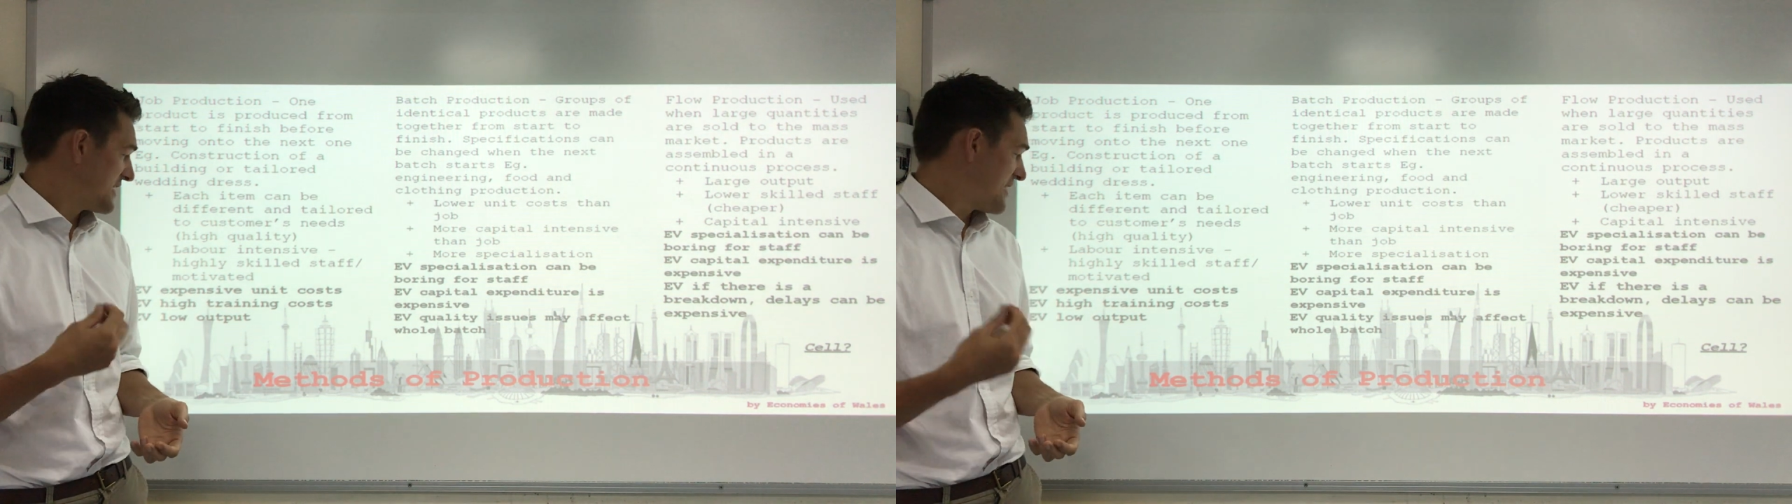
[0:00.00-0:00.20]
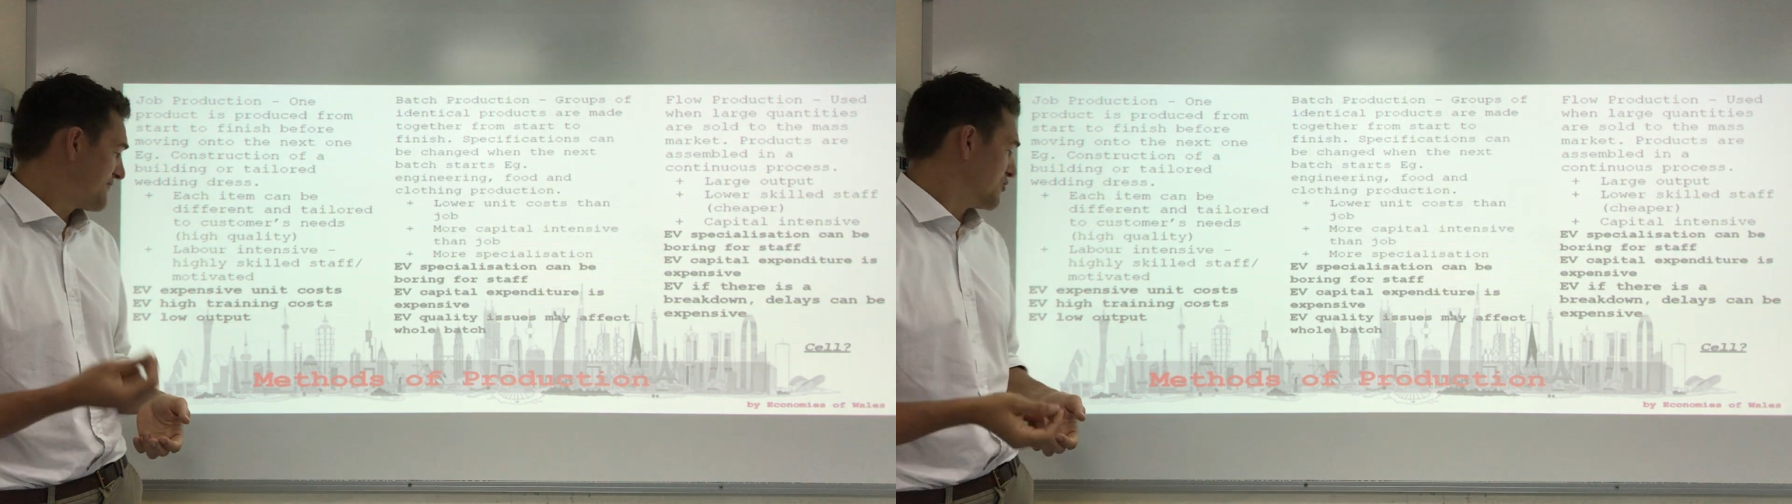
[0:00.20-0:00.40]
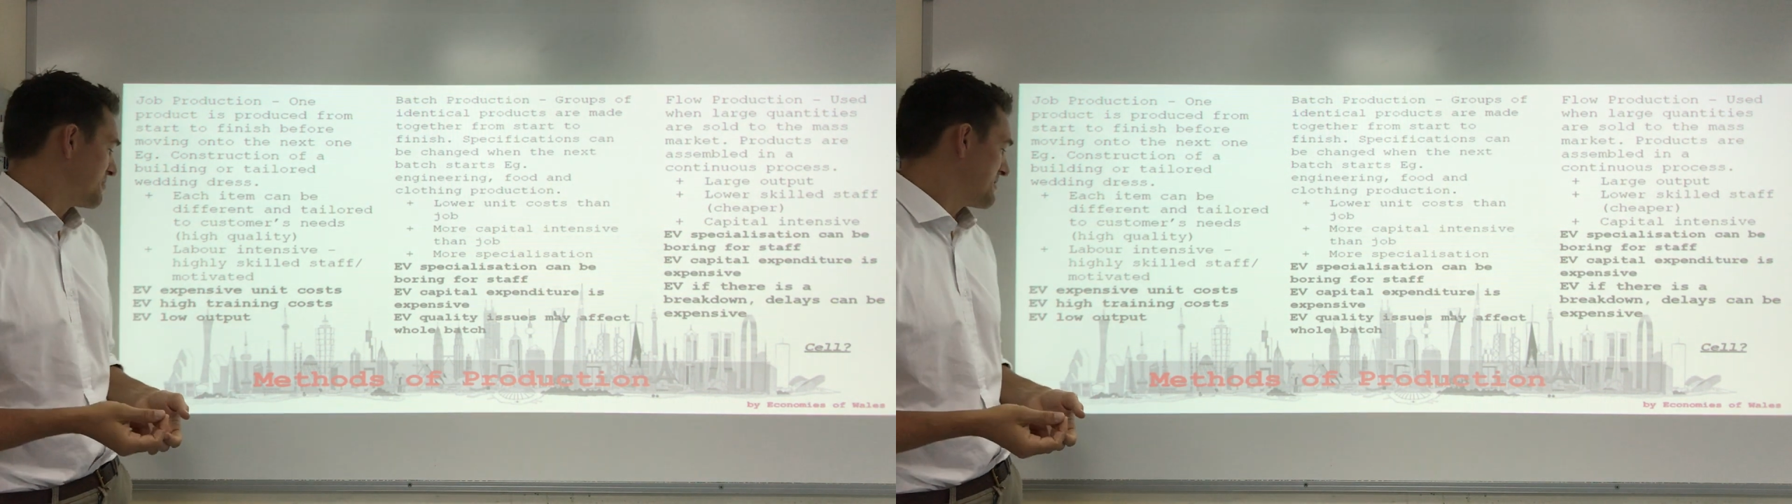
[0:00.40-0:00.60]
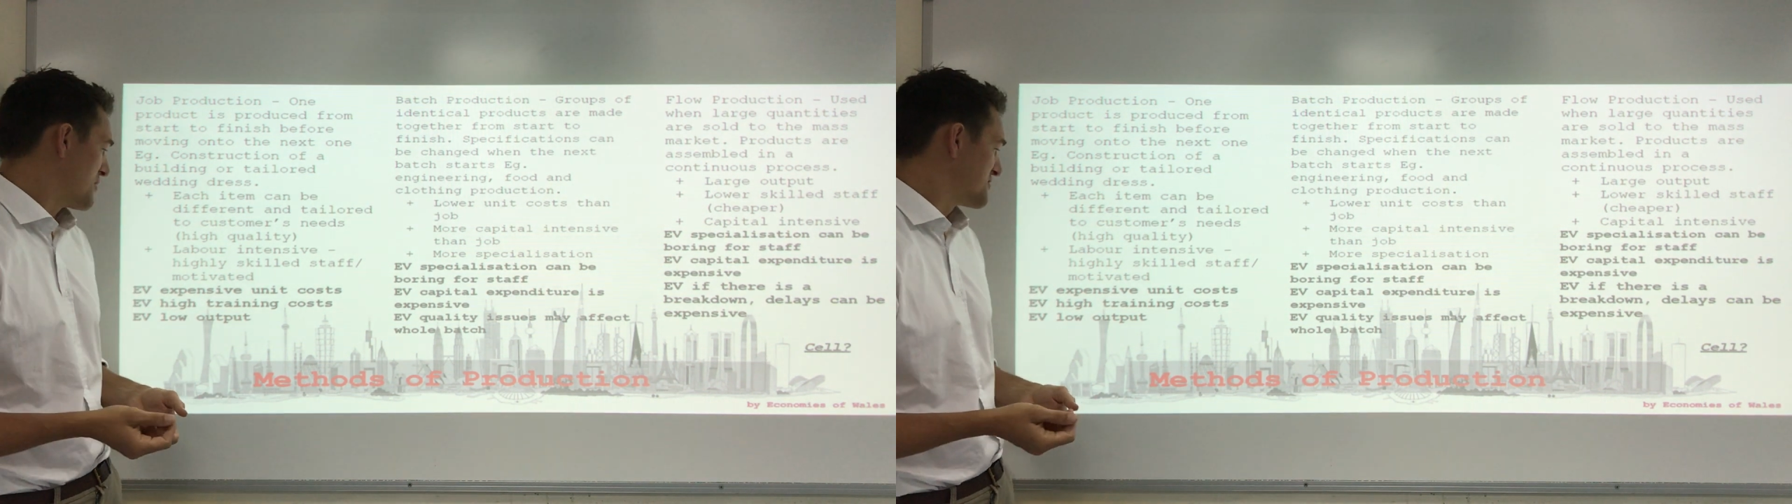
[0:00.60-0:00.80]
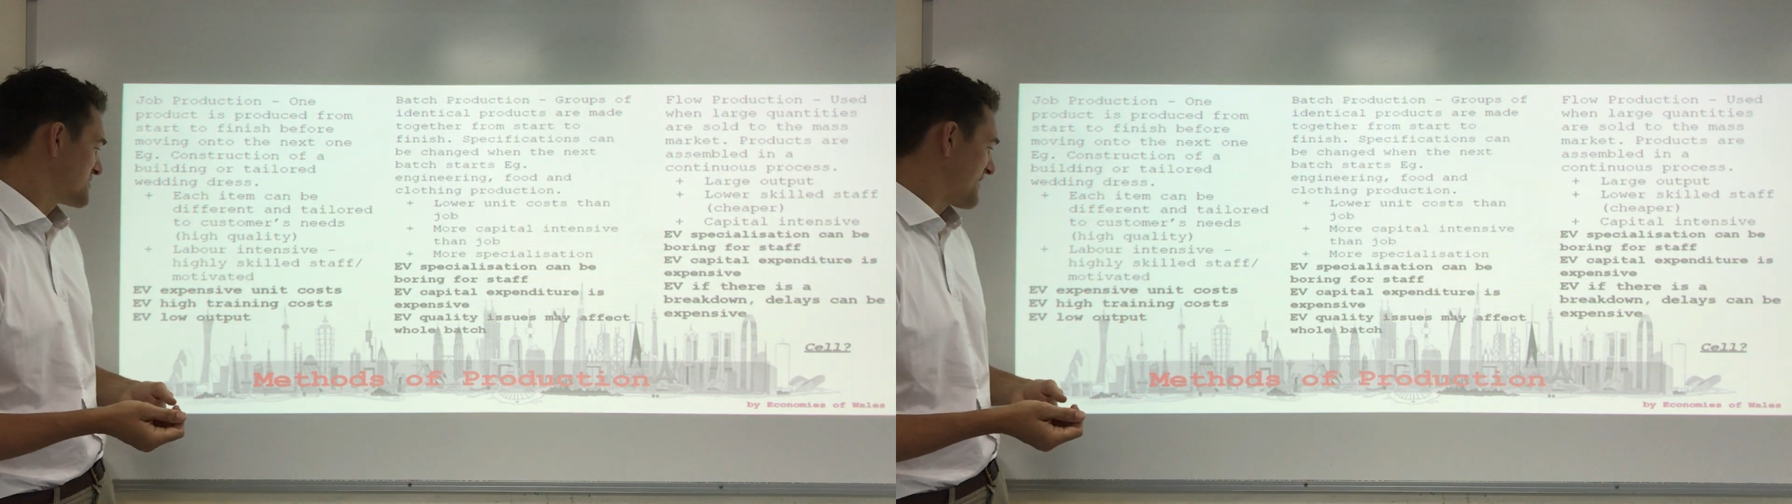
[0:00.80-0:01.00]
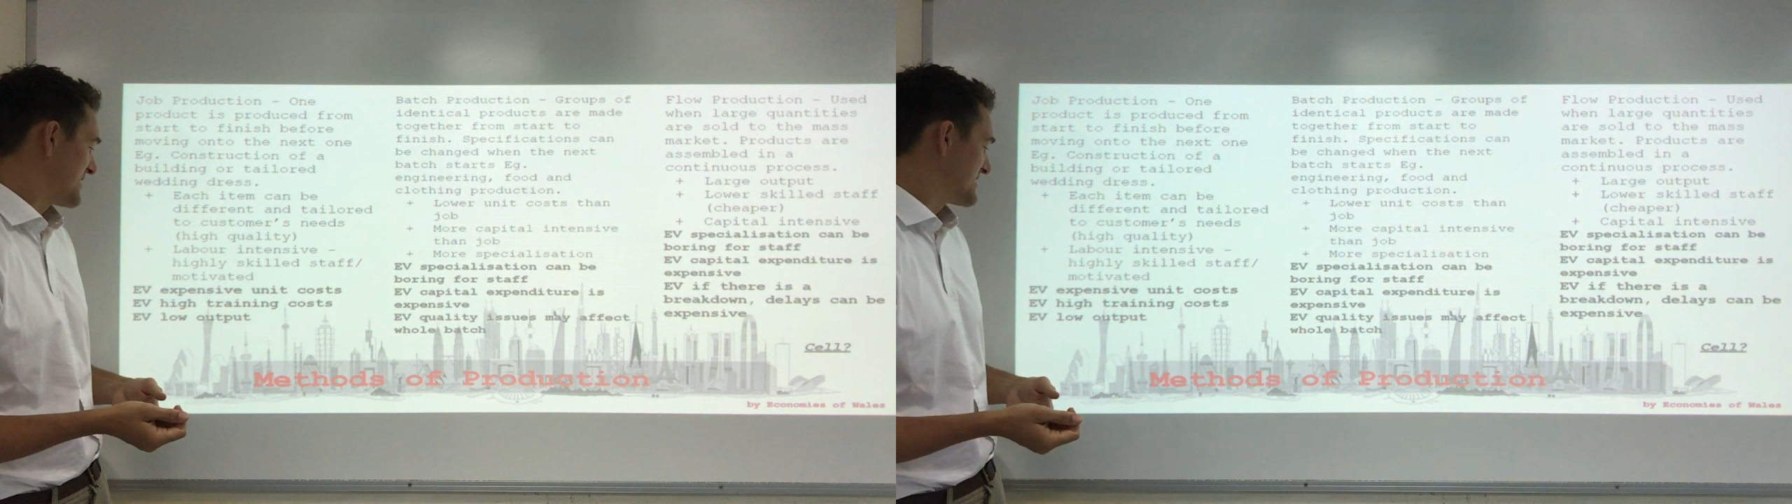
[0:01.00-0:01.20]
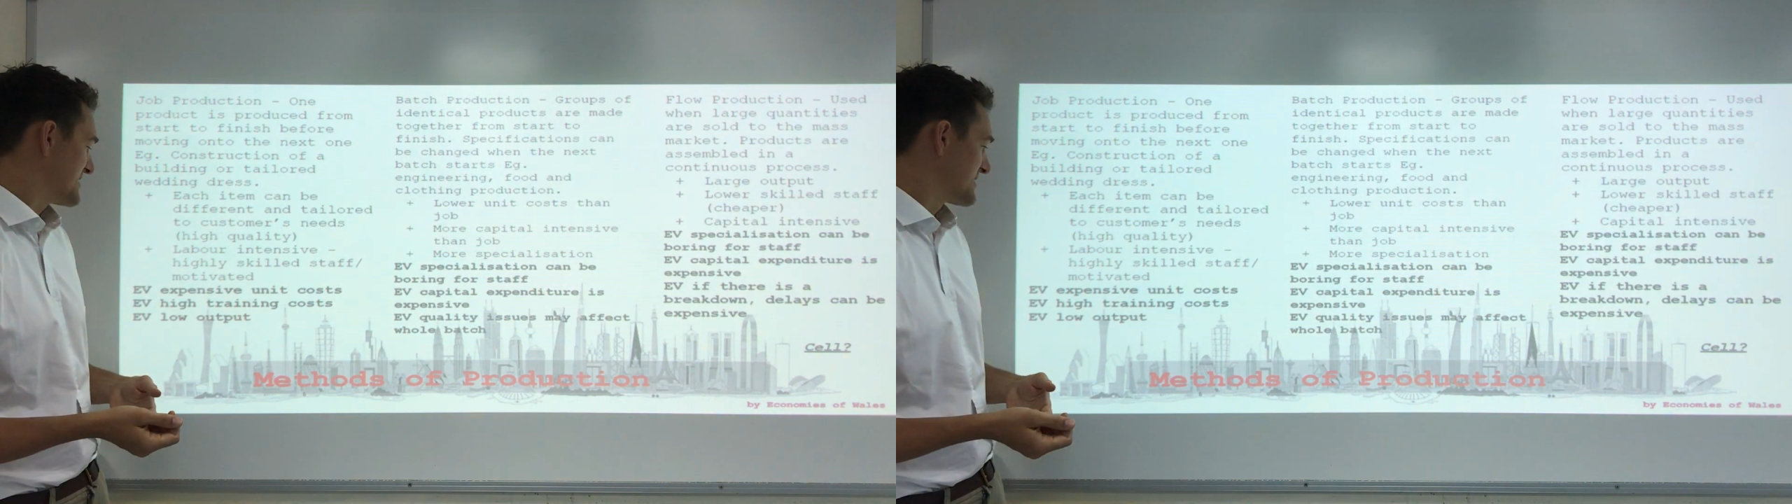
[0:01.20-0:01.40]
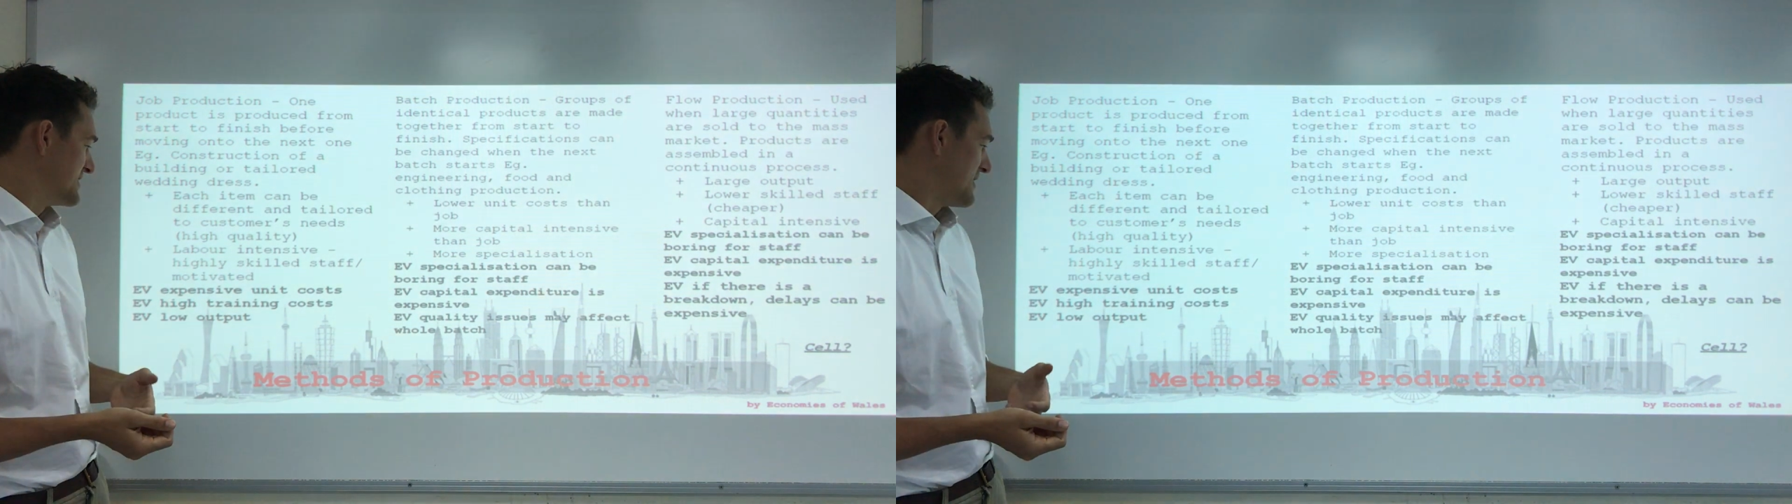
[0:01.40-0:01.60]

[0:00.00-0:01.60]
and therefore be motivated,